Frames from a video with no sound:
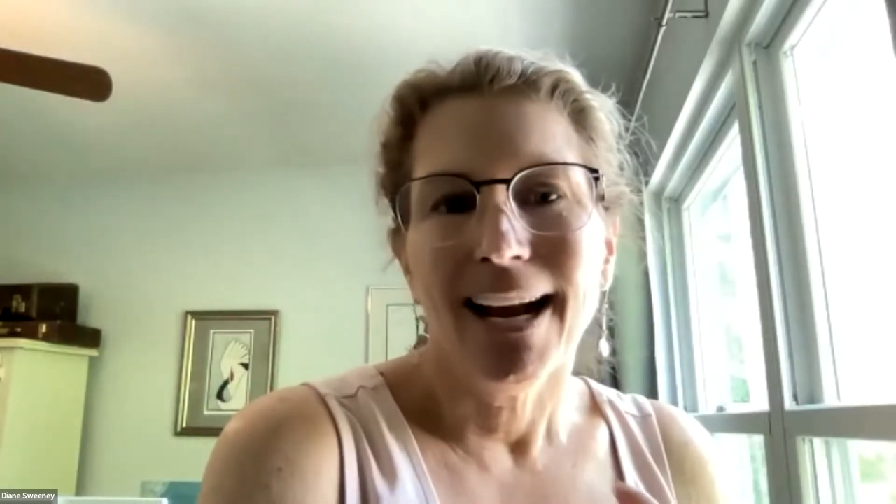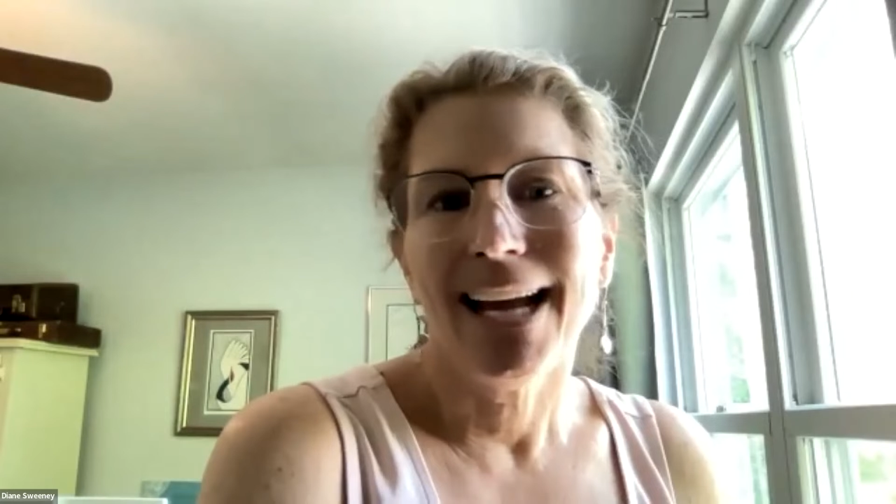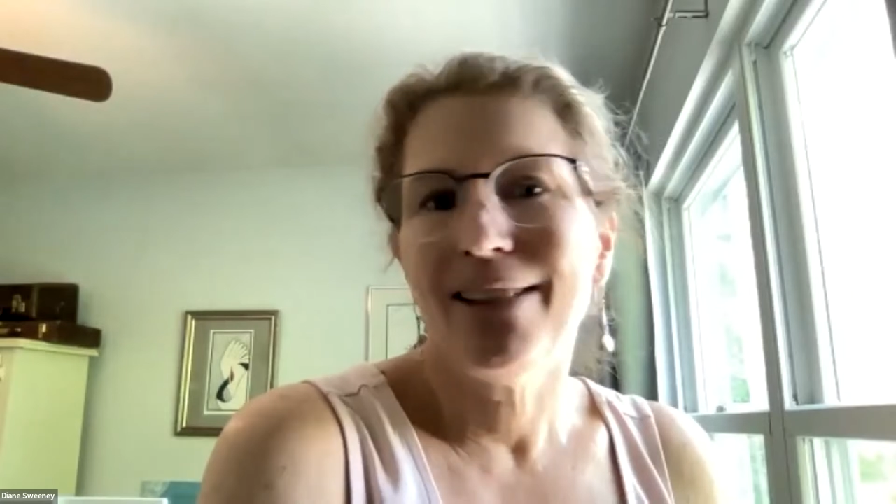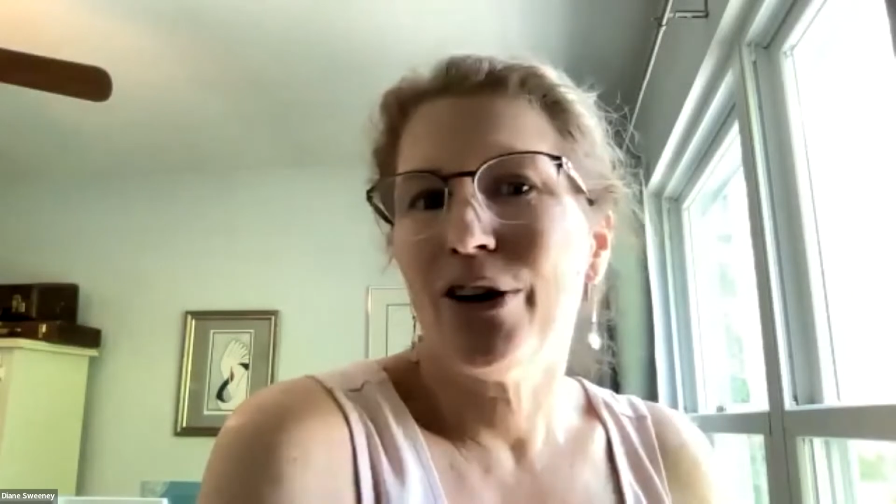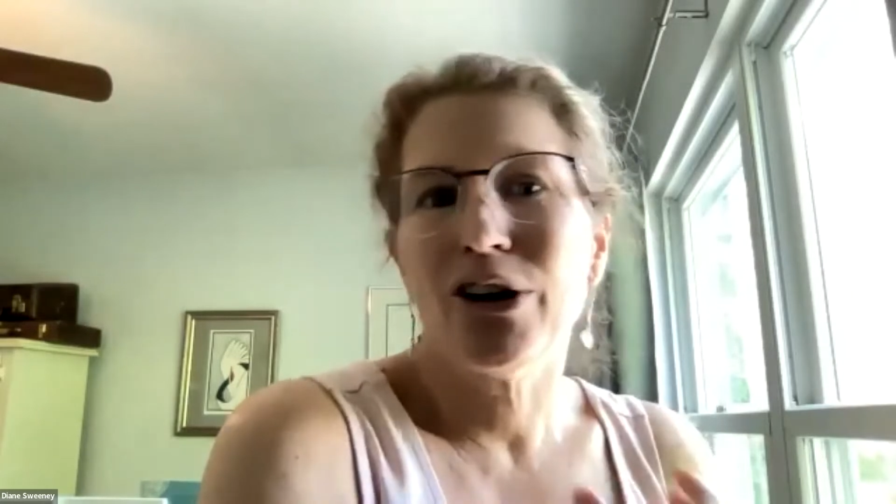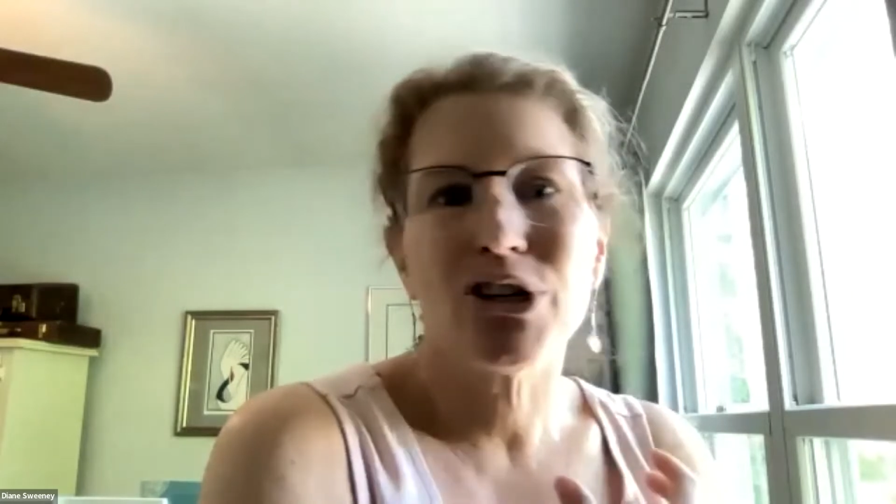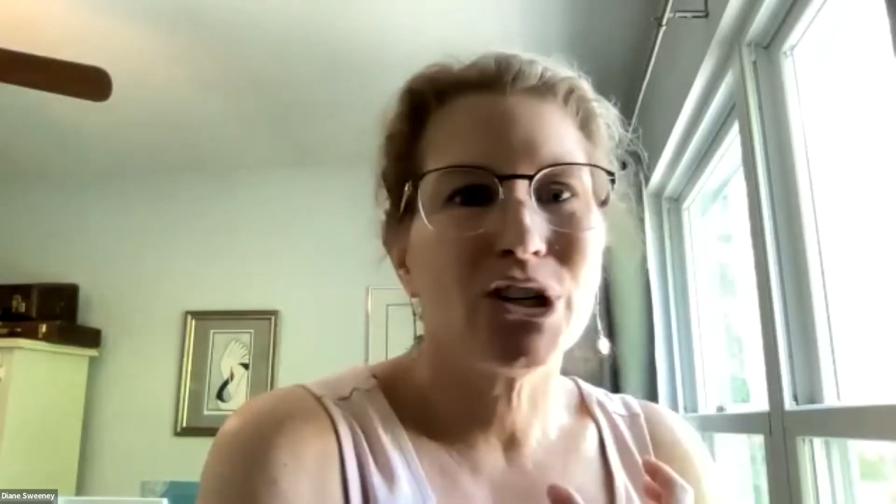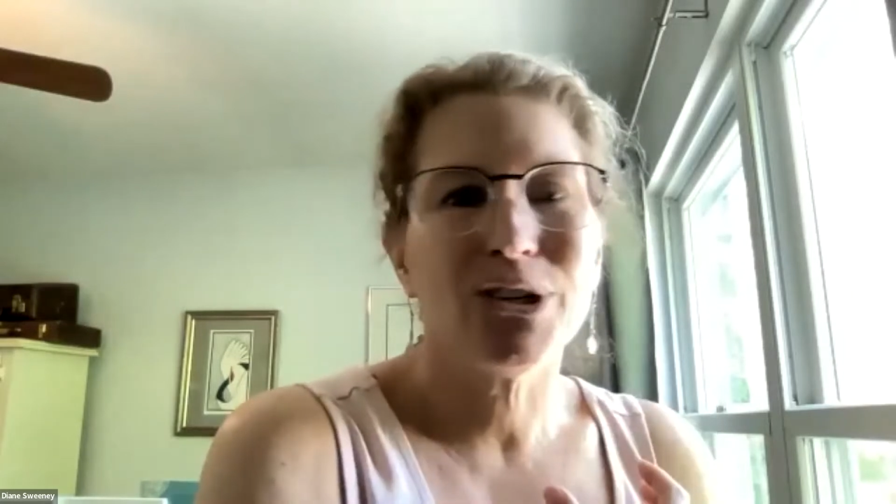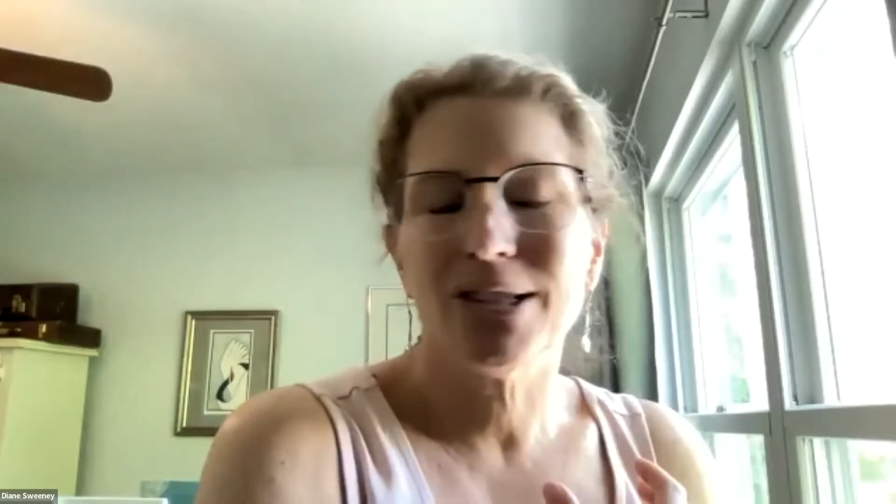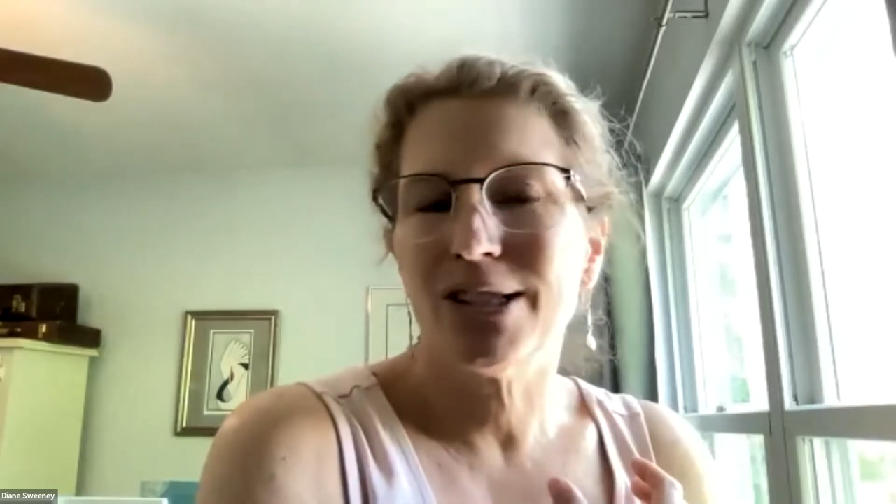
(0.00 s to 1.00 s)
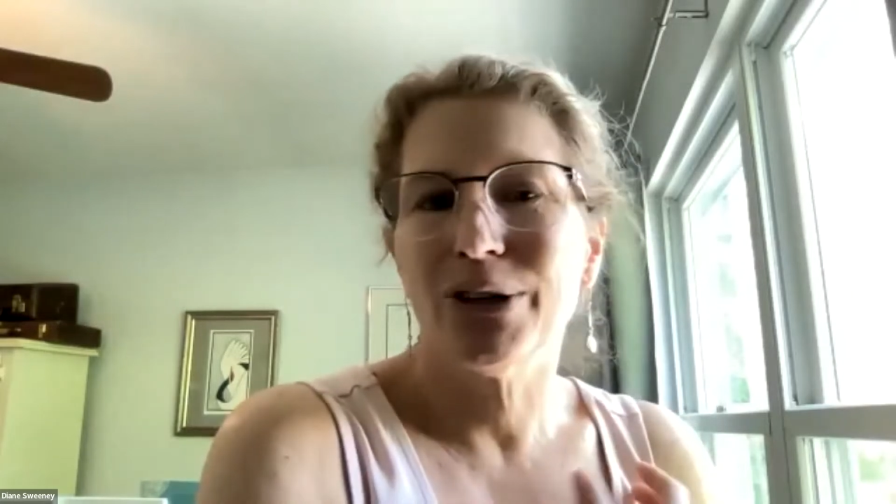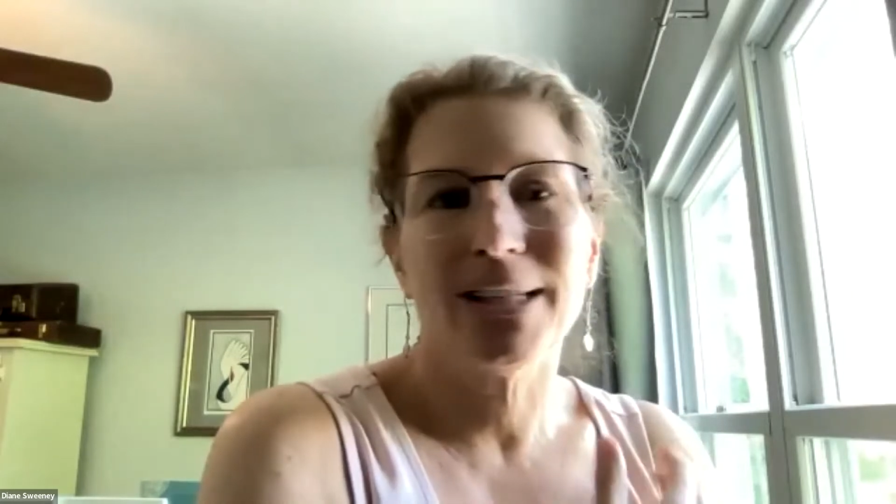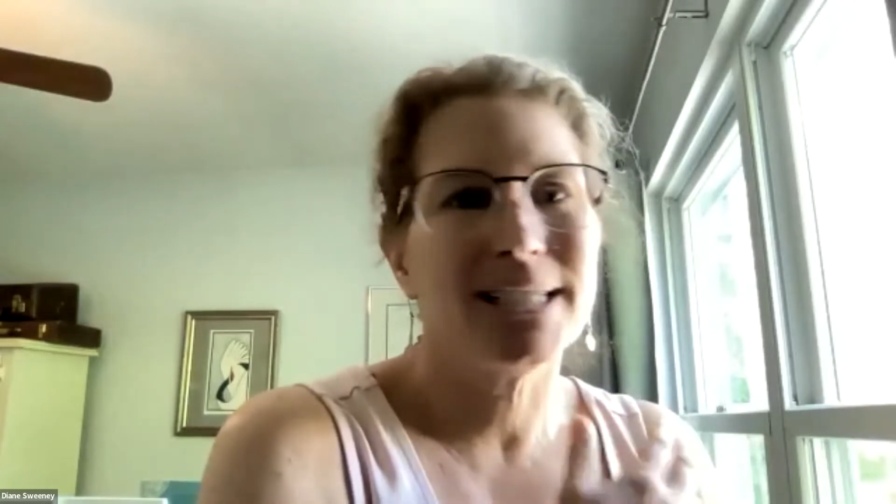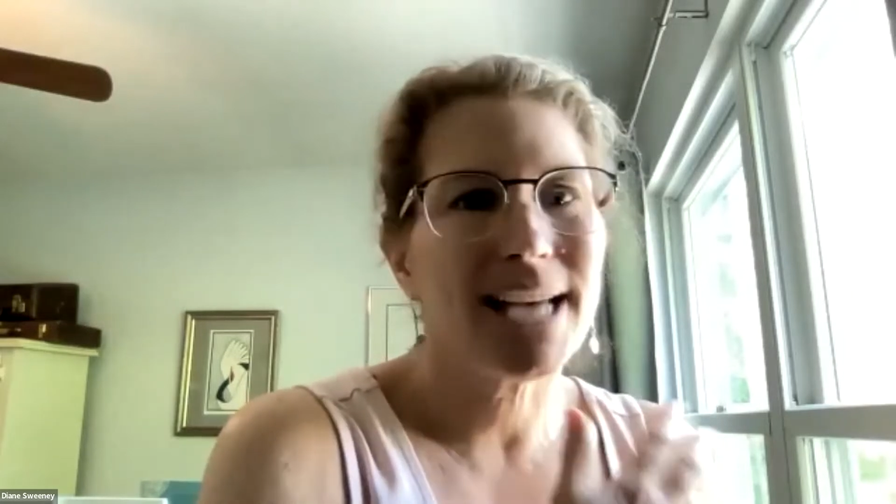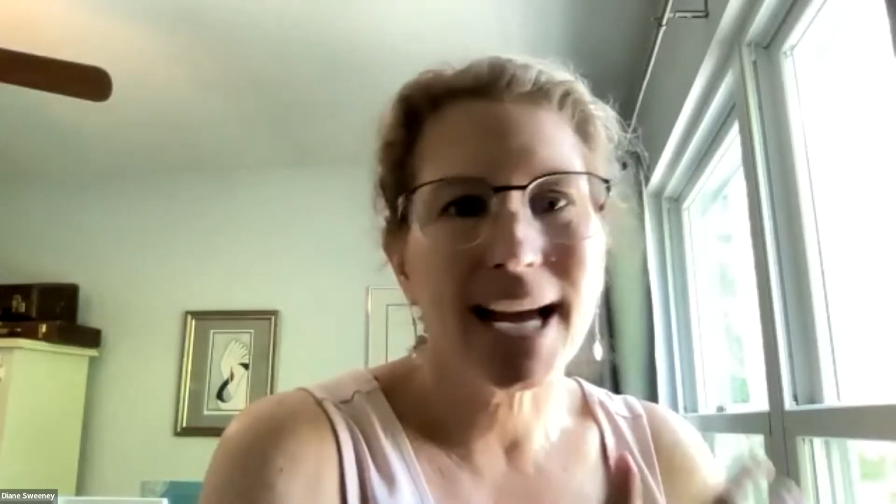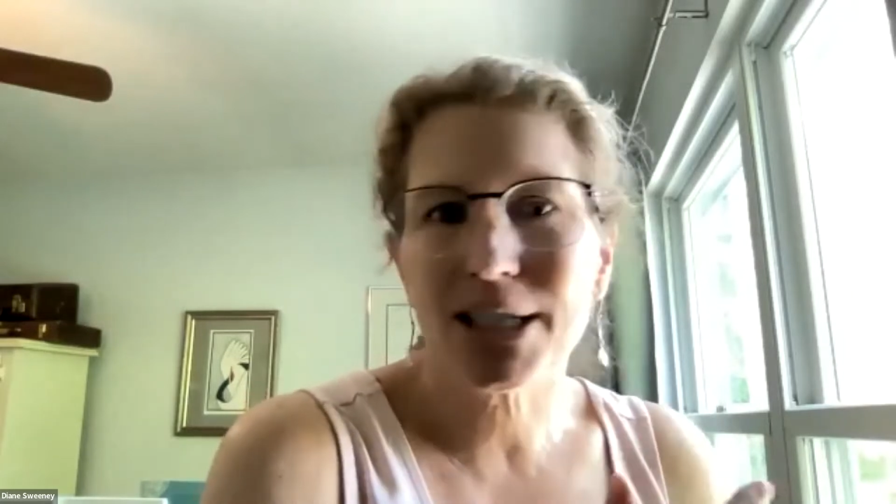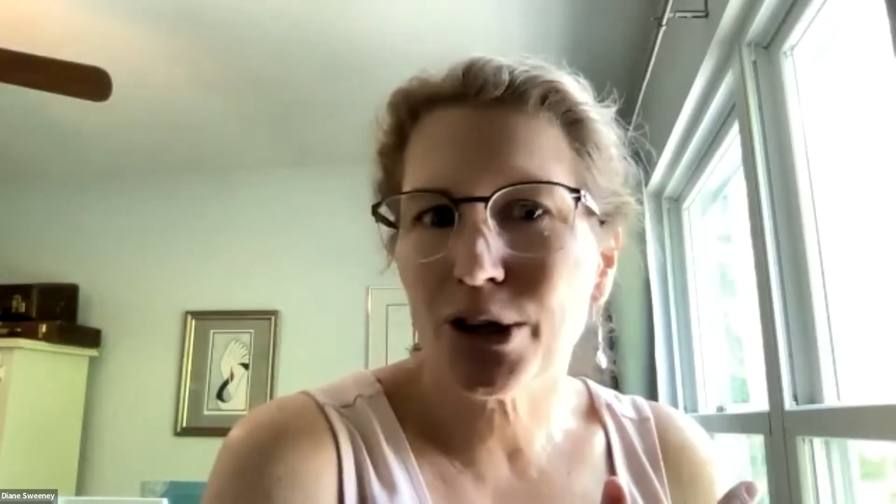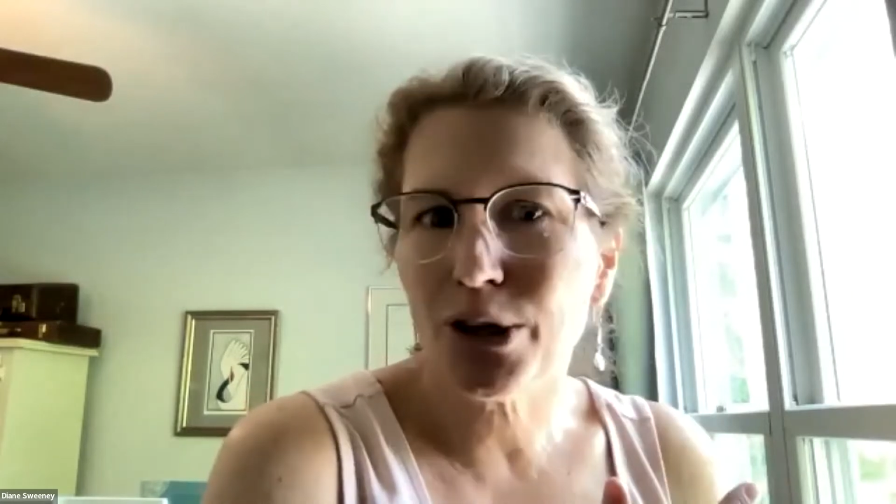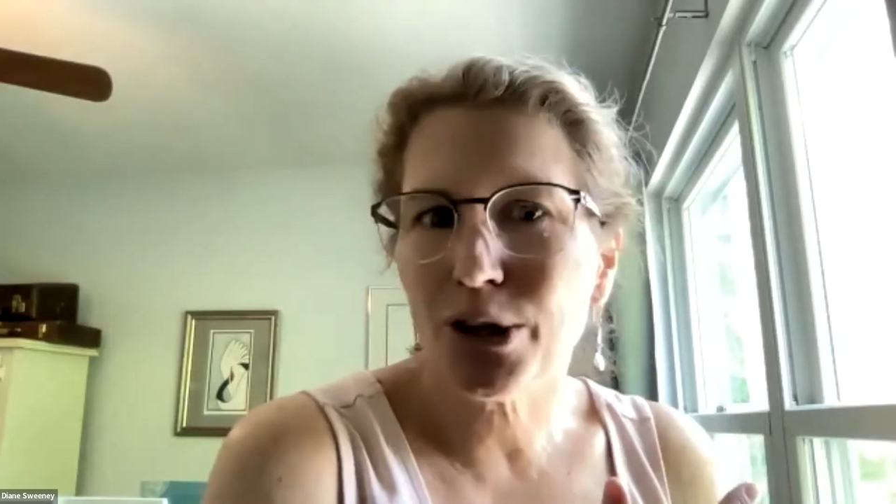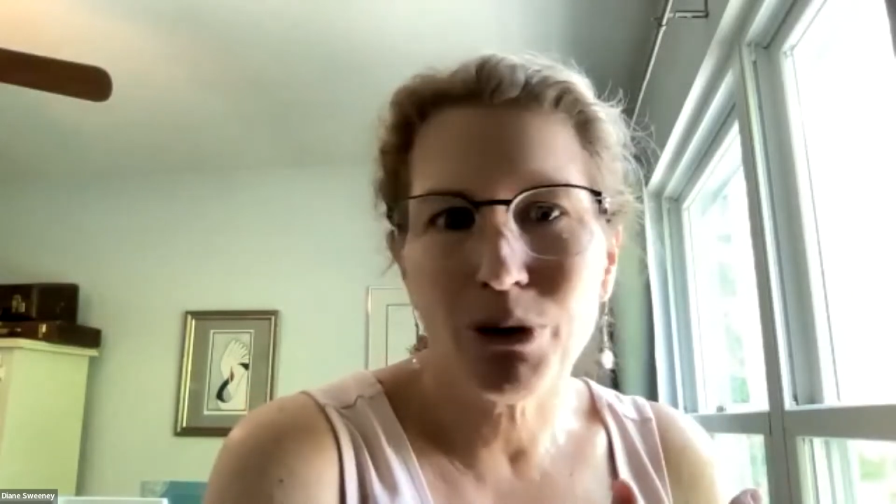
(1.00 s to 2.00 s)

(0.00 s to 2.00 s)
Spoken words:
And there are certainly tactical